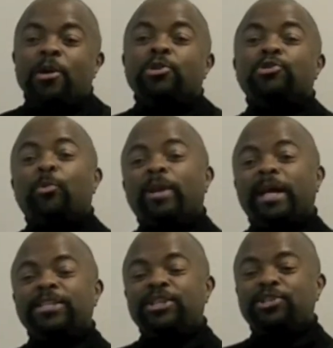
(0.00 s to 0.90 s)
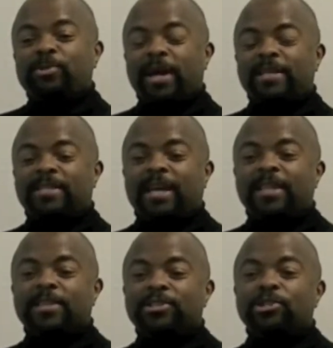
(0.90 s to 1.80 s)
So when I teach you how to
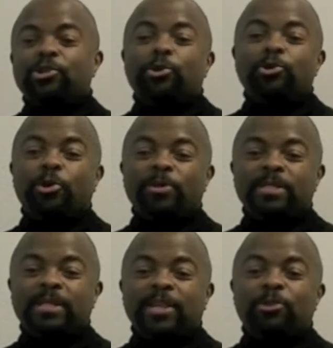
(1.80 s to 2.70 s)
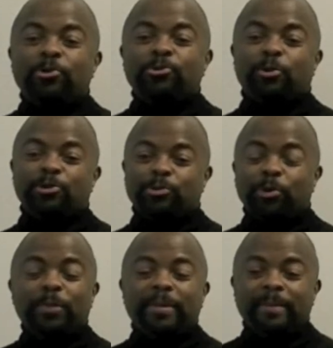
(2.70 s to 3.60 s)
sign this, you'll notice that those words
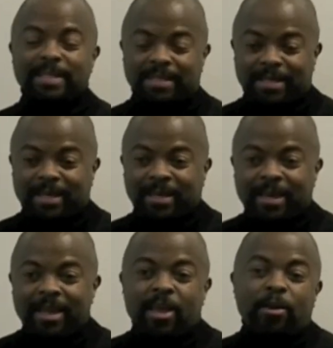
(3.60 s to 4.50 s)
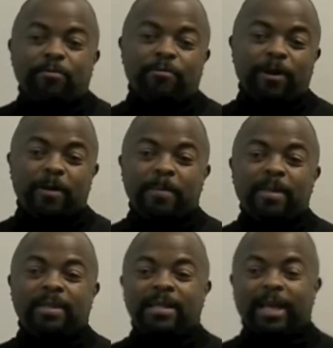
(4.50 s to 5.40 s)
will be missing from
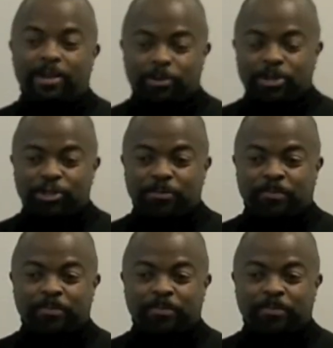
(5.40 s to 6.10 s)
the language.